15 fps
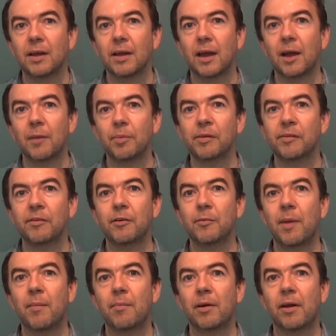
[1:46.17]
help us to
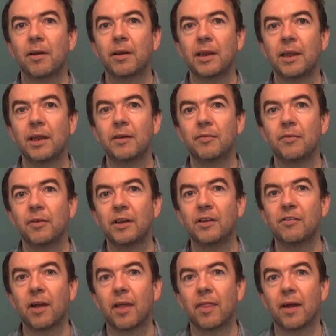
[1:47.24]
remember our need for
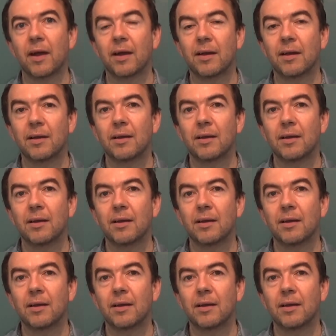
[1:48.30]
each other,